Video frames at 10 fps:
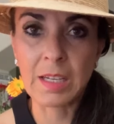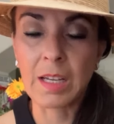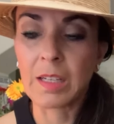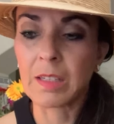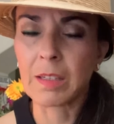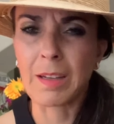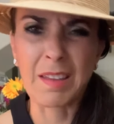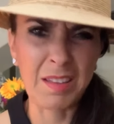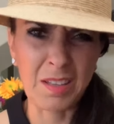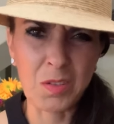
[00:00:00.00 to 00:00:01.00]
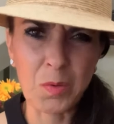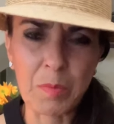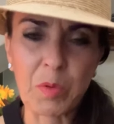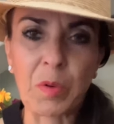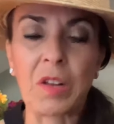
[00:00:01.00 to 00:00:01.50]
and I think that's how we
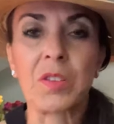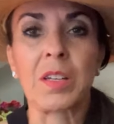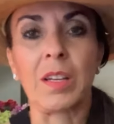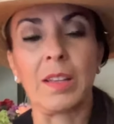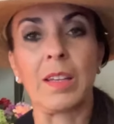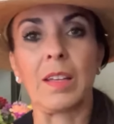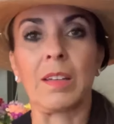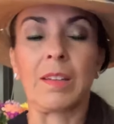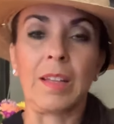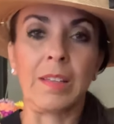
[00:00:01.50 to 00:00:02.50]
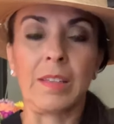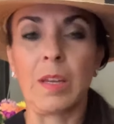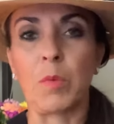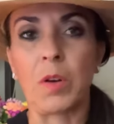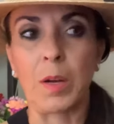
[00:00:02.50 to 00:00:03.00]
pronounce it. And then he
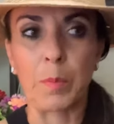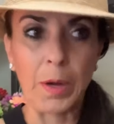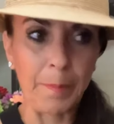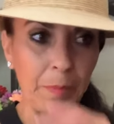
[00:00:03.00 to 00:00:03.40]
woke up, right?